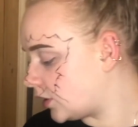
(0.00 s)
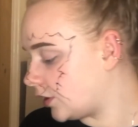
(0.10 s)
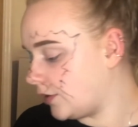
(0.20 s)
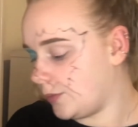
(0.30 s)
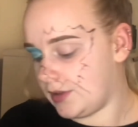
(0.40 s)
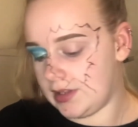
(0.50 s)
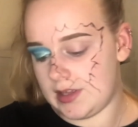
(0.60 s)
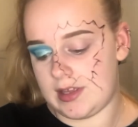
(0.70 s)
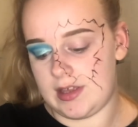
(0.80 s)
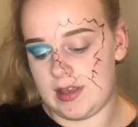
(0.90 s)
go in with
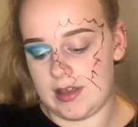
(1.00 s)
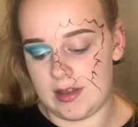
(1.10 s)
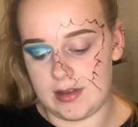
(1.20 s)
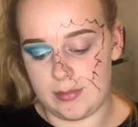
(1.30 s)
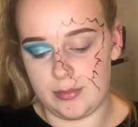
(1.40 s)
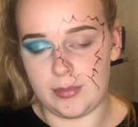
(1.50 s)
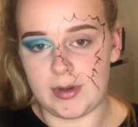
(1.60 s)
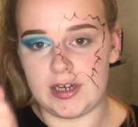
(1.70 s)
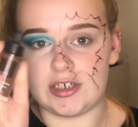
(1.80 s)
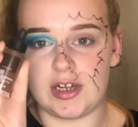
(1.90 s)
the
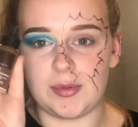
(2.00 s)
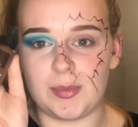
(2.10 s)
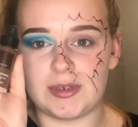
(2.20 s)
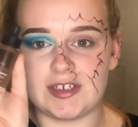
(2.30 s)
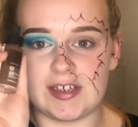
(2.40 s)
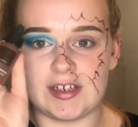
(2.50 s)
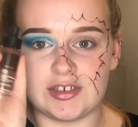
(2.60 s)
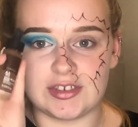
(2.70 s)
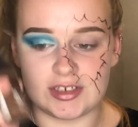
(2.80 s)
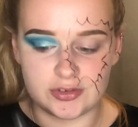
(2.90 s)
Body Shop Shade
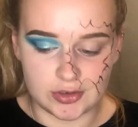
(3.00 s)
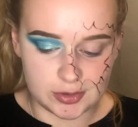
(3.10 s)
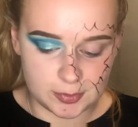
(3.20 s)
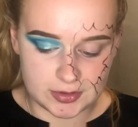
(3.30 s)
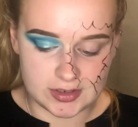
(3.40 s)
Adjusting Drops.